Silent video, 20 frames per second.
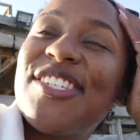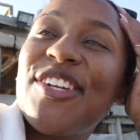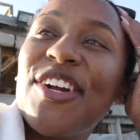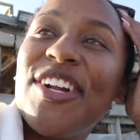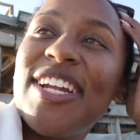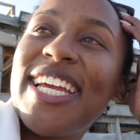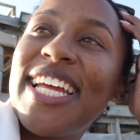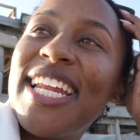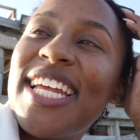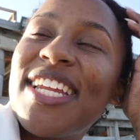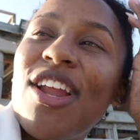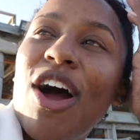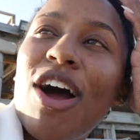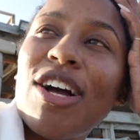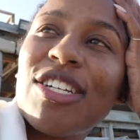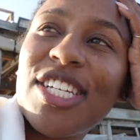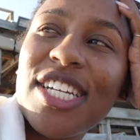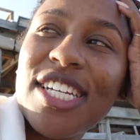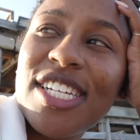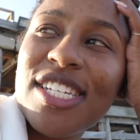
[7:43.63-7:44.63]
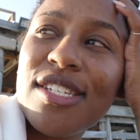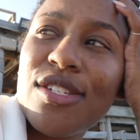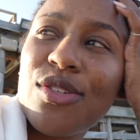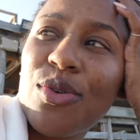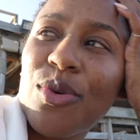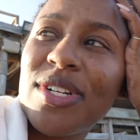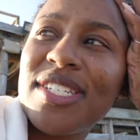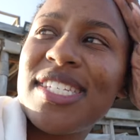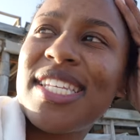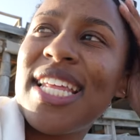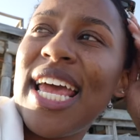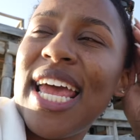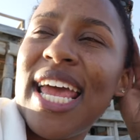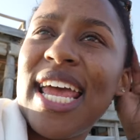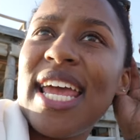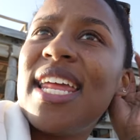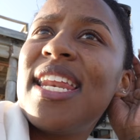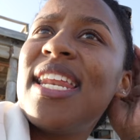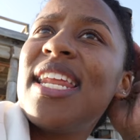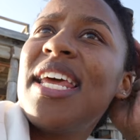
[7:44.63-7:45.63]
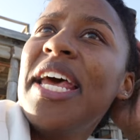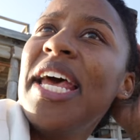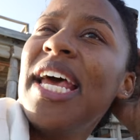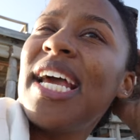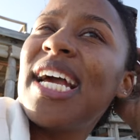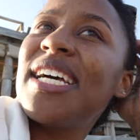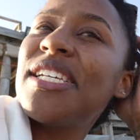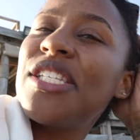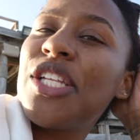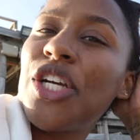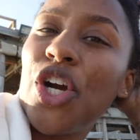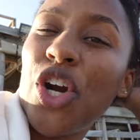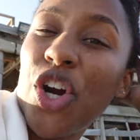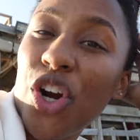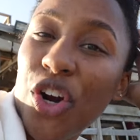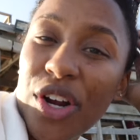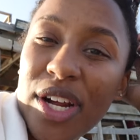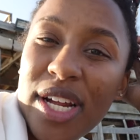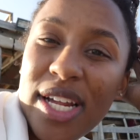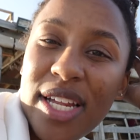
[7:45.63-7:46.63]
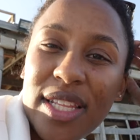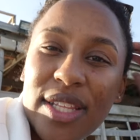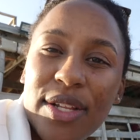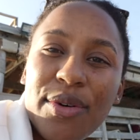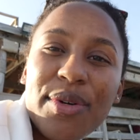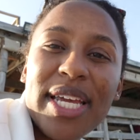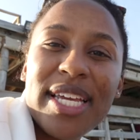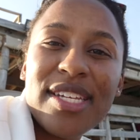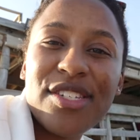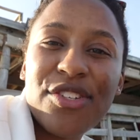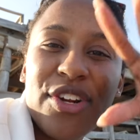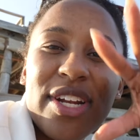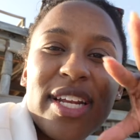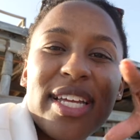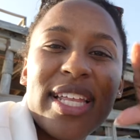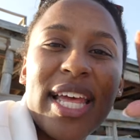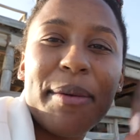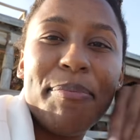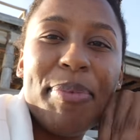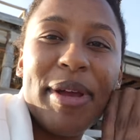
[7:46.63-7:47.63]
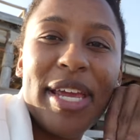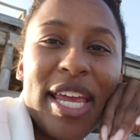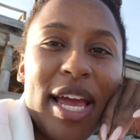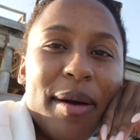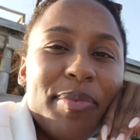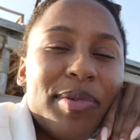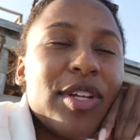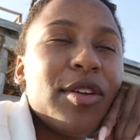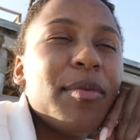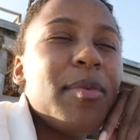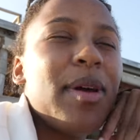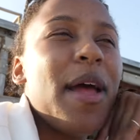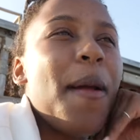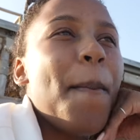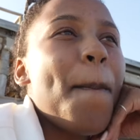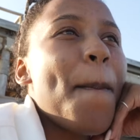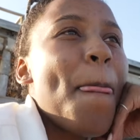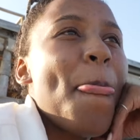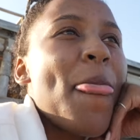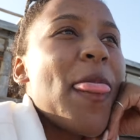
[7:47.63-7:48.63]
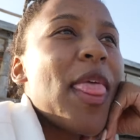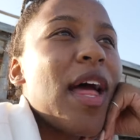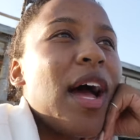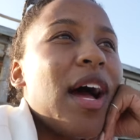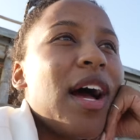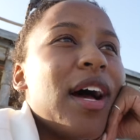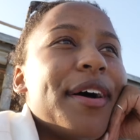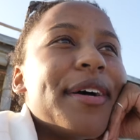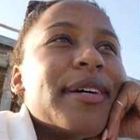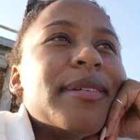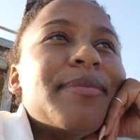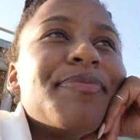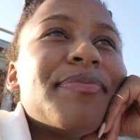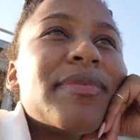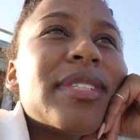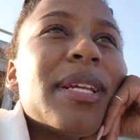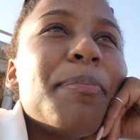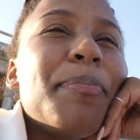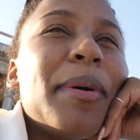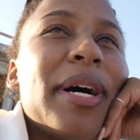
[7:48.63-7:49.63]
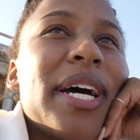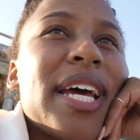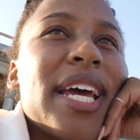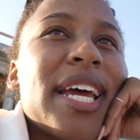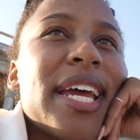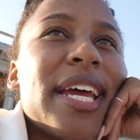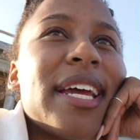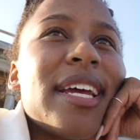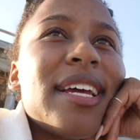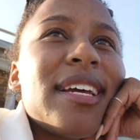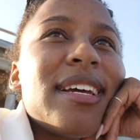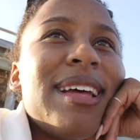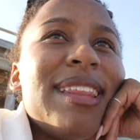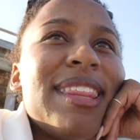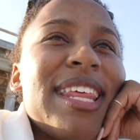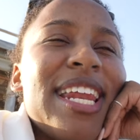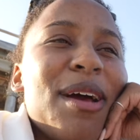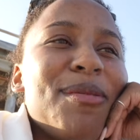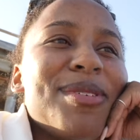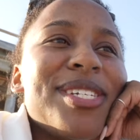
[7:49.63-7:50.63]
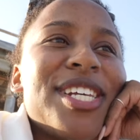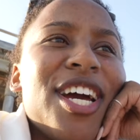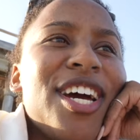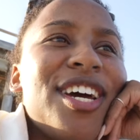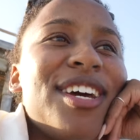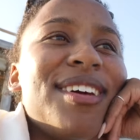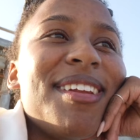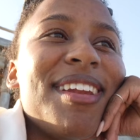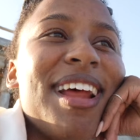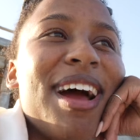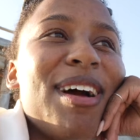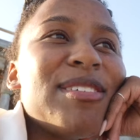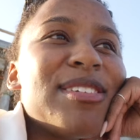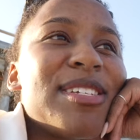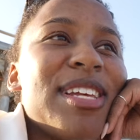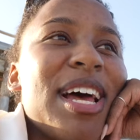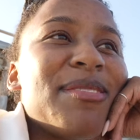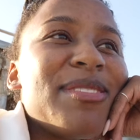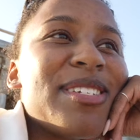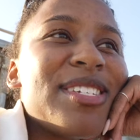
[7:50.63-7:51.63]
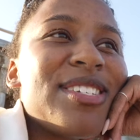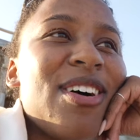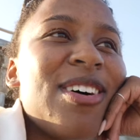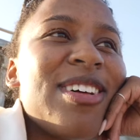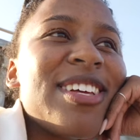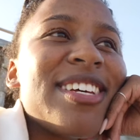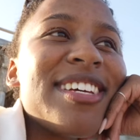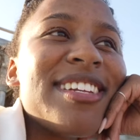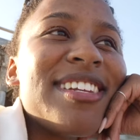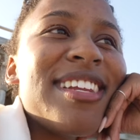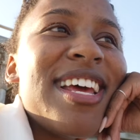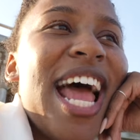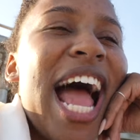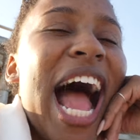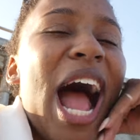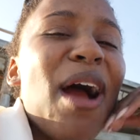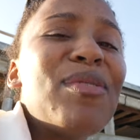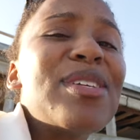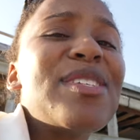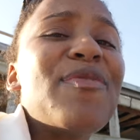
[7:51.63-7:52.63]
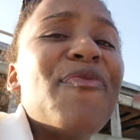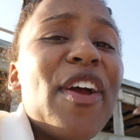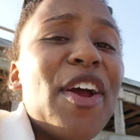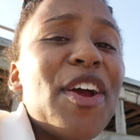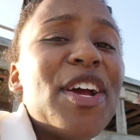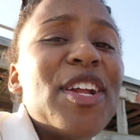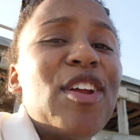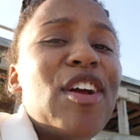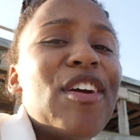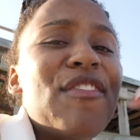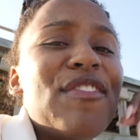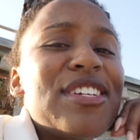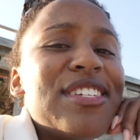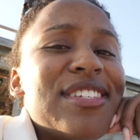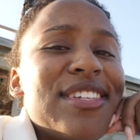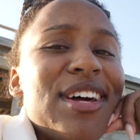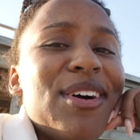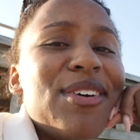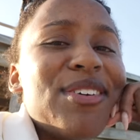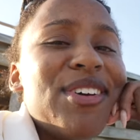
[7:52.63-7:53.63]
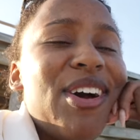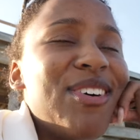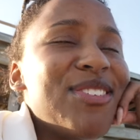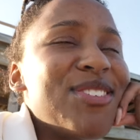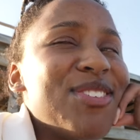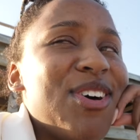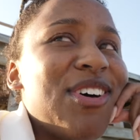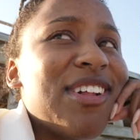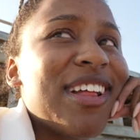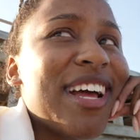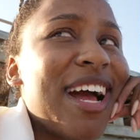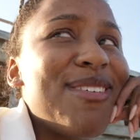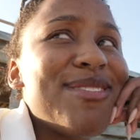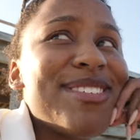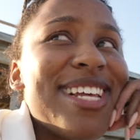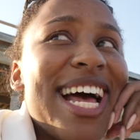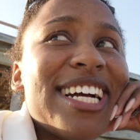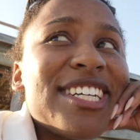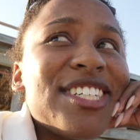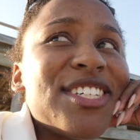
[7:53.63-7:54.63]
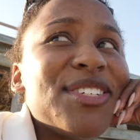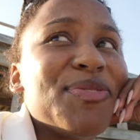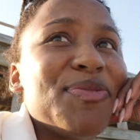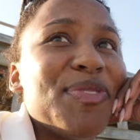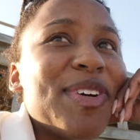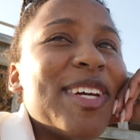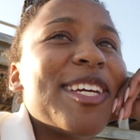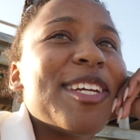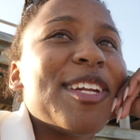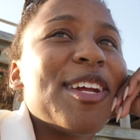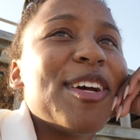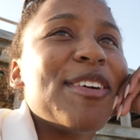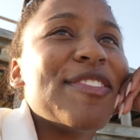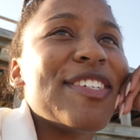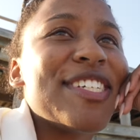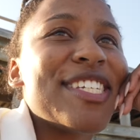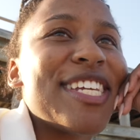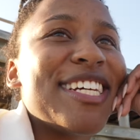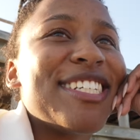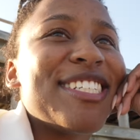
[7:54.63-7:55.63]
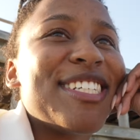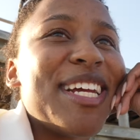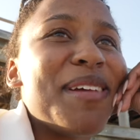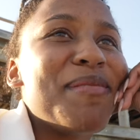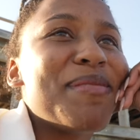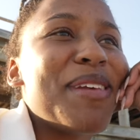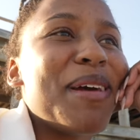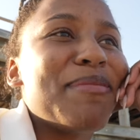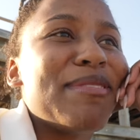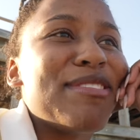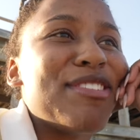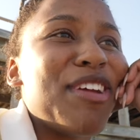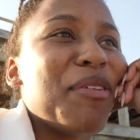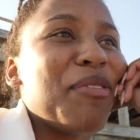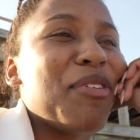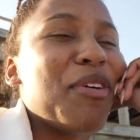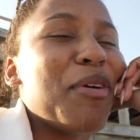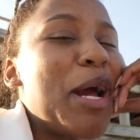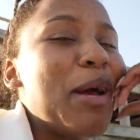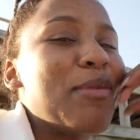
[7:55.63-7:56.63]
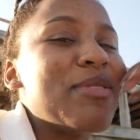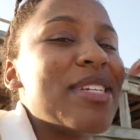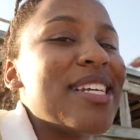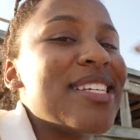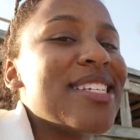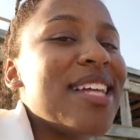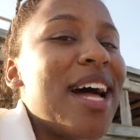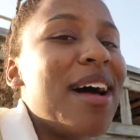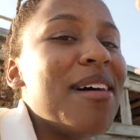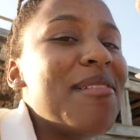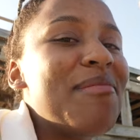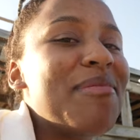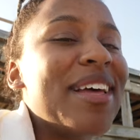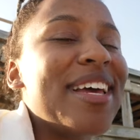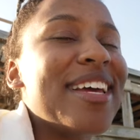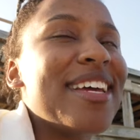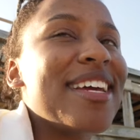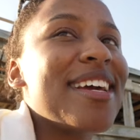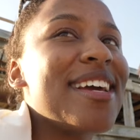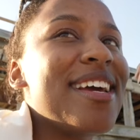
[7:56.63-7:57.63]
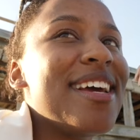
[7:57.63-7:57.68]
started getting nauseous towards the end because the current Loki started like picking up a little bit. Um, but then I was good. I was I was solid. I was very nervous though. Y'all saw like I was actually really nervous. Like James kept trying to. I was like stop. Like